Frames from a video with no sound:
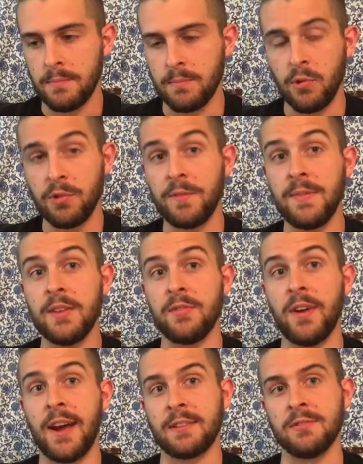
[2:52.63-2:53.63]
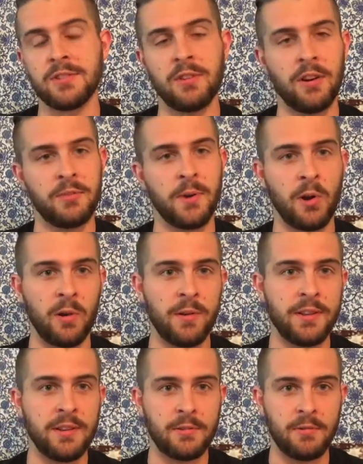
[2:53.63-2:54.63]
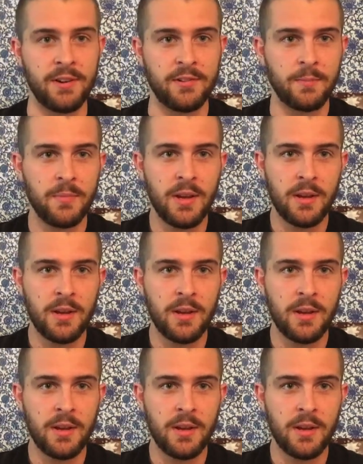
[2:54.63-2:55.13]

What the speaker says: both of these factors caused my heart rate to increase.